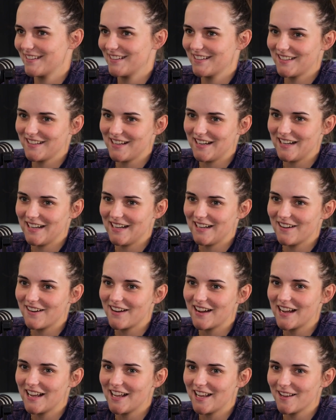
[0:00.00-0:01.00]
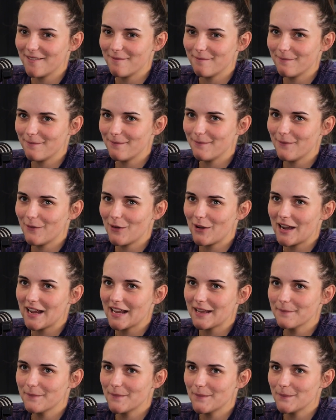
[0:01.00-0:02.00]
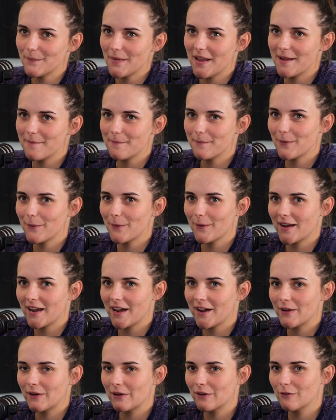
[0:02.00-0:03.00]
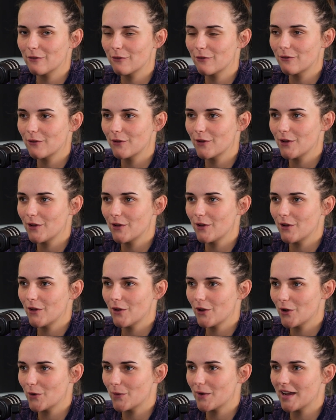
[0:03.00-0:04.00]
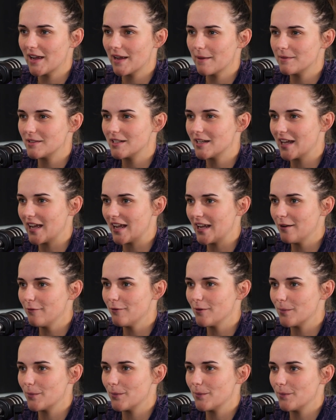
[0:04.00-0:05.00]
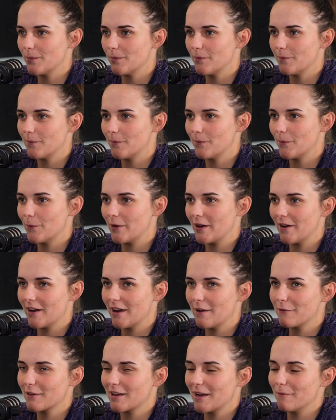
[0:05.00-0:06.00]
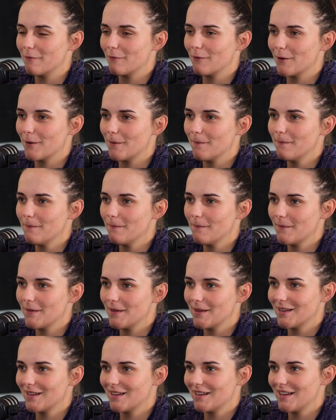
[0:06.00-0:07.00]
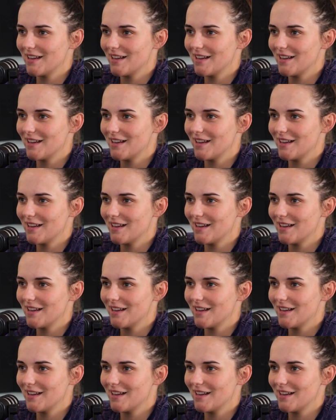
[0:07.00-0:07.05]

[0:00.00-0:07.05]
and I am proud of who I am today from where I've come from. Yeah.